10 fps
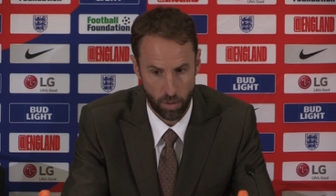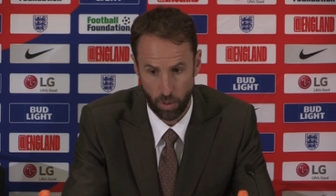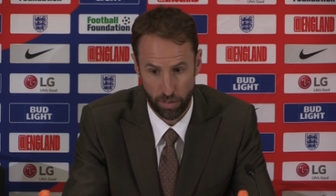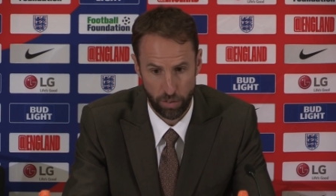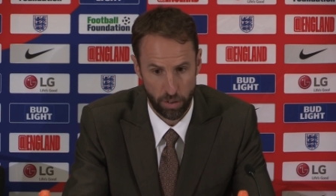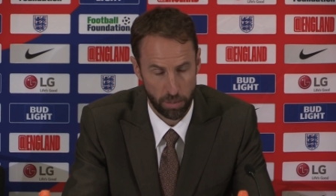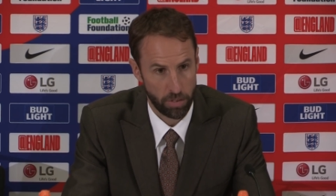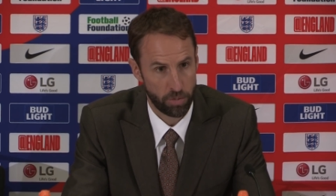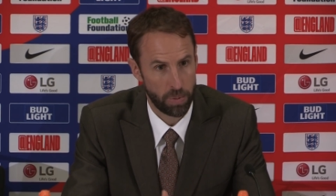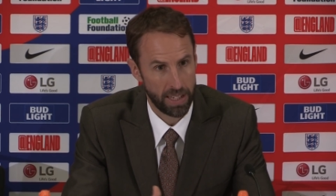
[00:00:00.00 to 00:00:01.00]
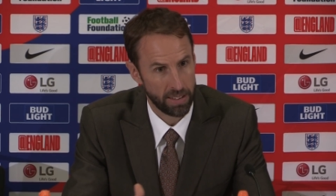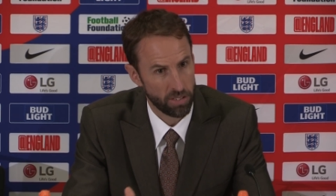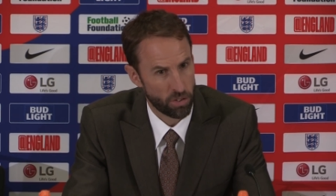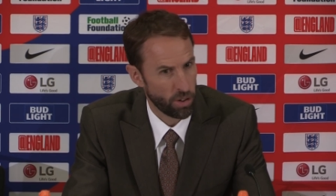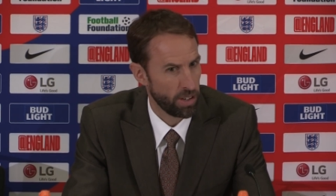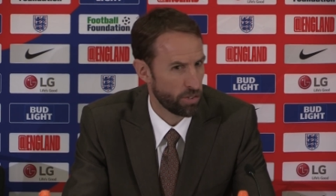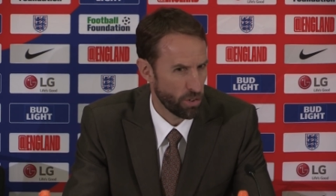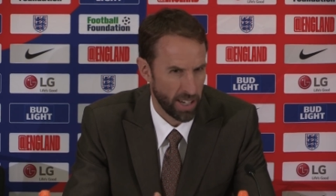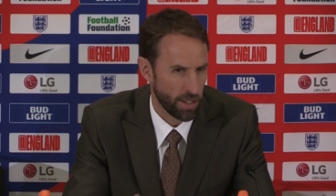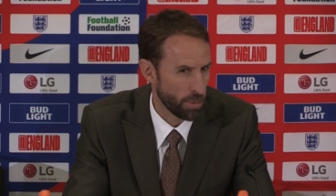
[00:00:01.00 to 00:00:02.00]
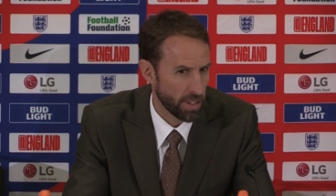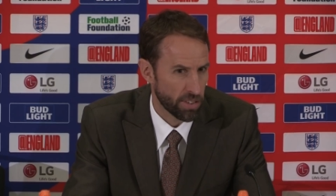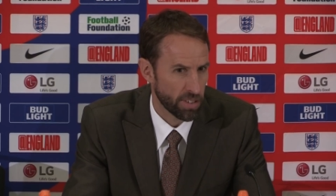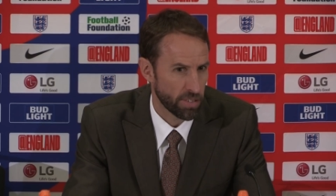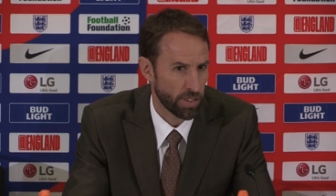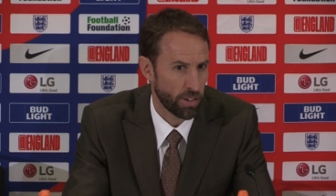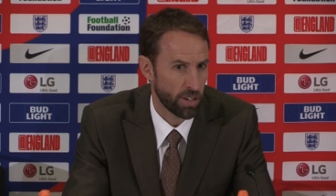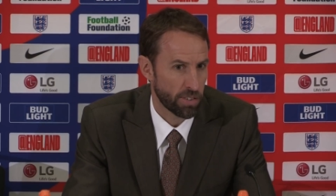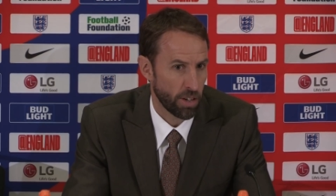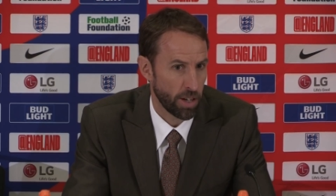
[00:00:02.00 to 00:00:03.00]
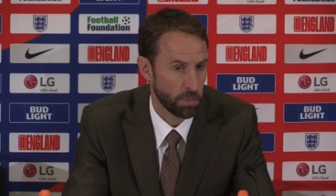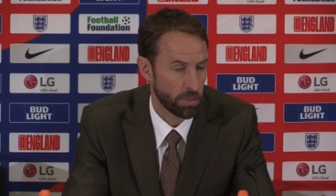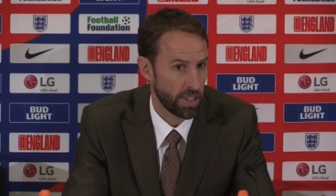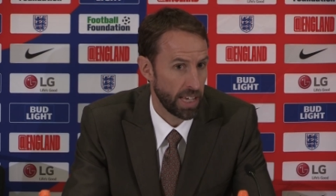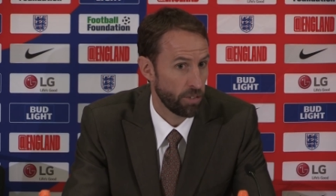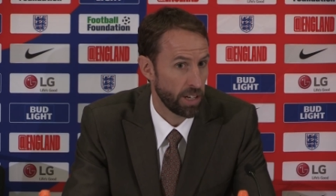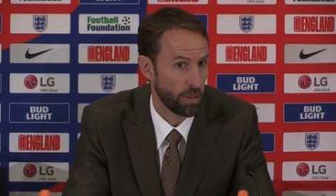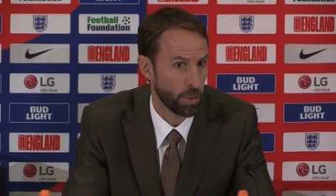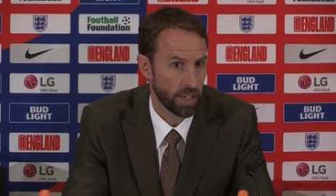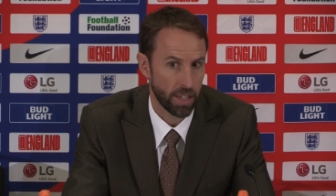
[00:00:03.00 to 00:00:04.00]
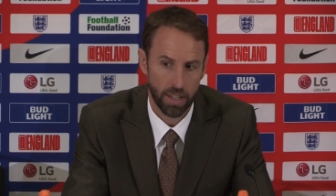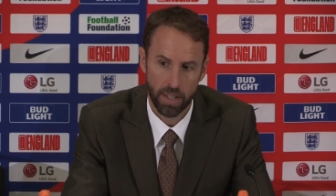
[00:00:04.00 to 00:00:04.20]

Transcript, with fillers: quite a few of them have been tra have trained with us at various times here anyway.